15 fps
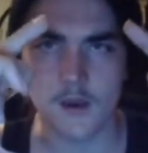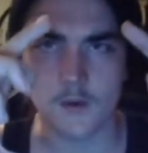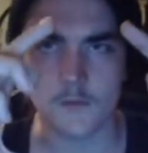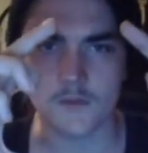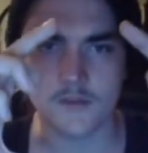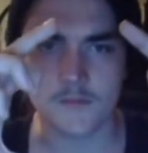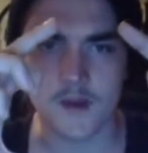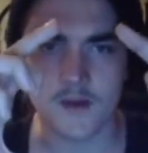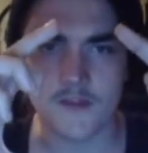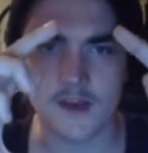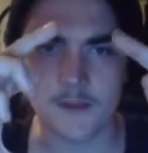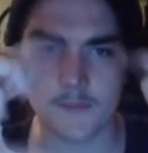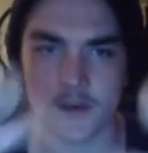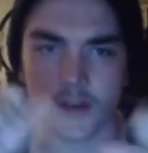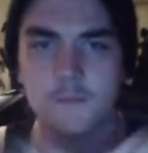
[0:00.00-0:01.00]
was about
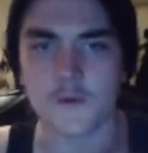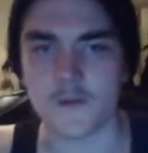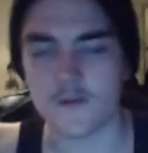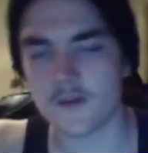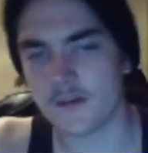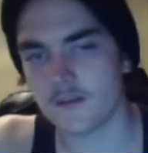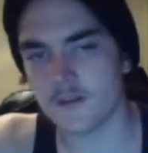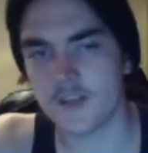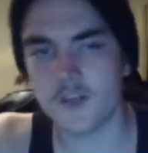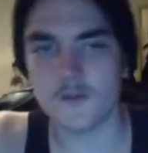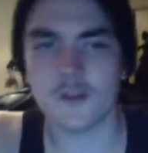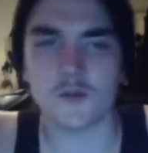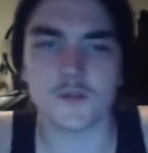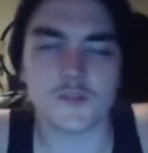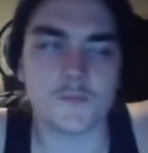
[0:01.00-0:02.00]
that big, but they're cute
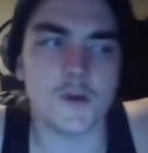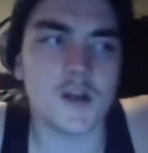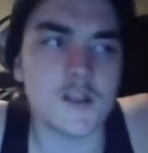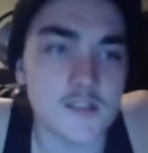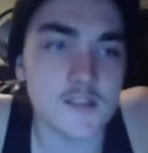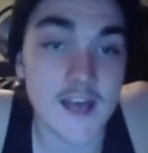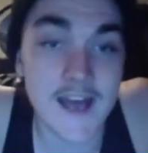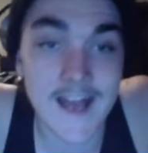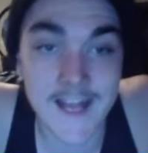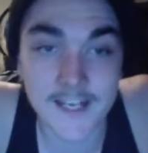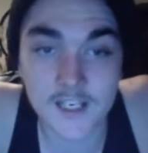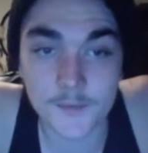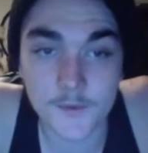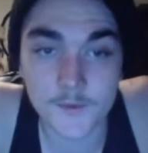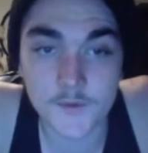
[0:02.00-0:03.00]
little spiders. They're
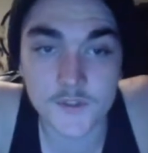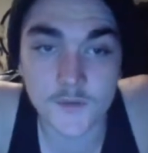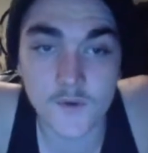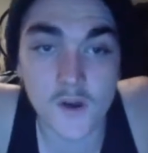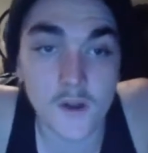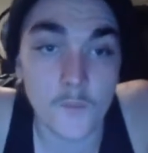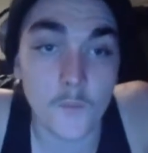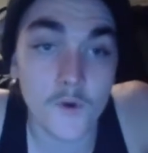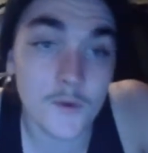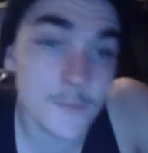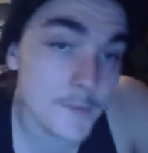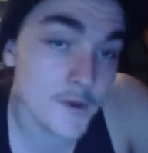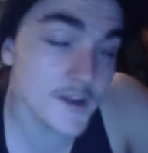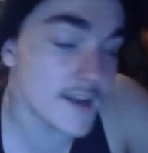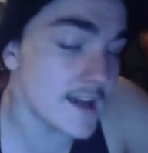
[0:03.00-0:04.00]
handleable, so I will be
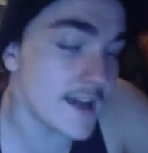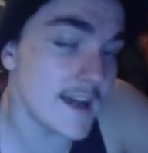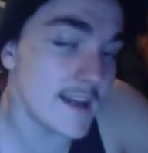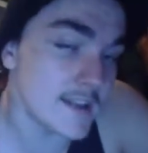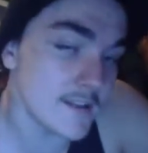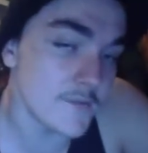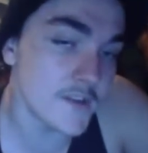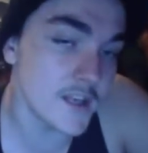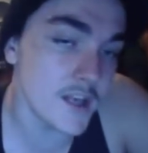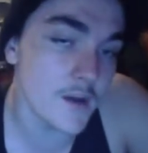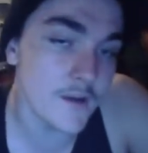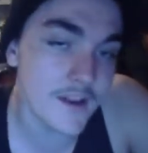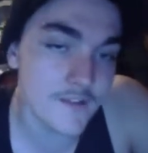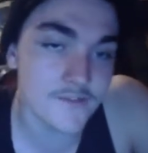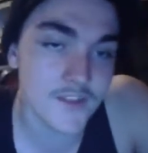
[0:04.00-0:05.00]
putting out a handling video
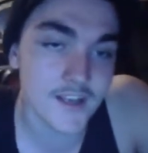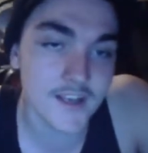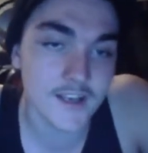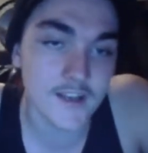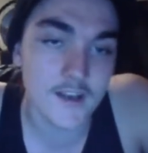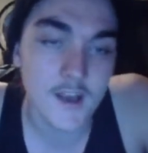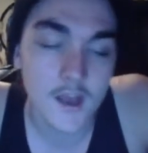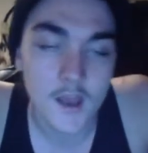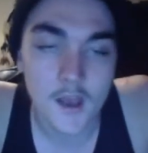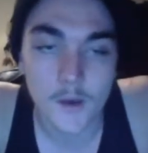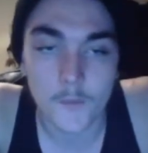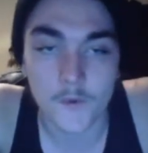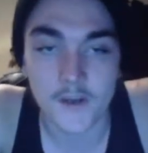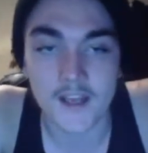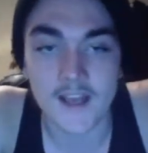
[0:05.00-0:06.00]
if they
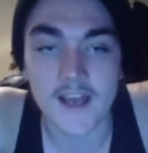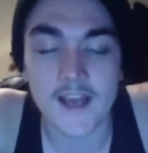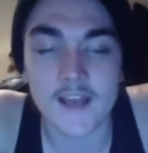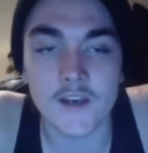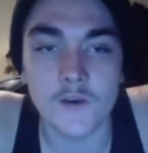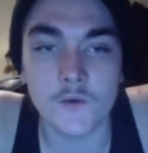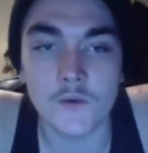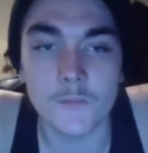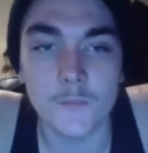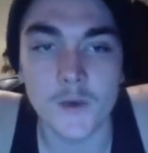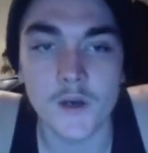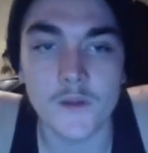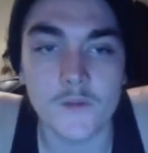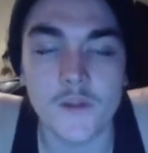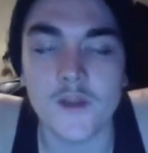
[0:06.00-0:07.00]
want to get handled,
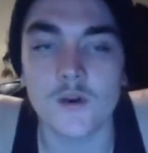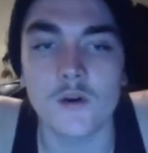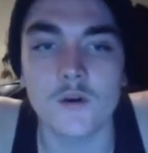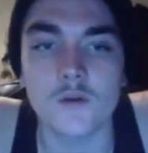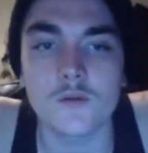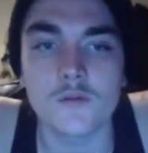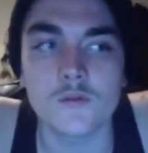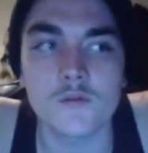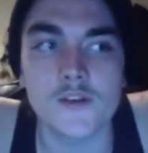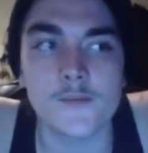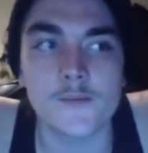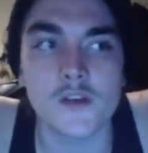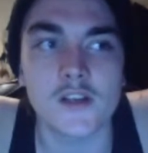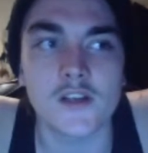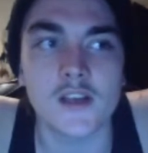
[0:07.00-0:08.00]
but they're not
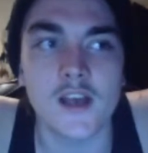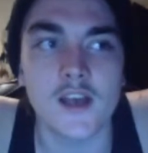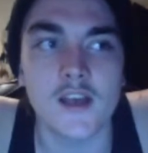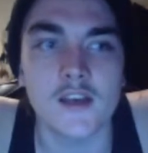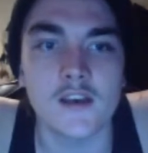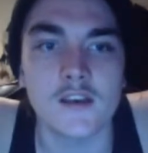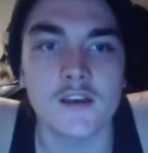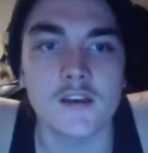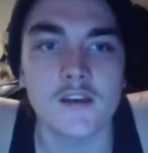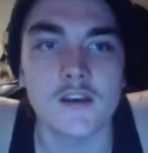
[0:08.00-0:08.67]
generally a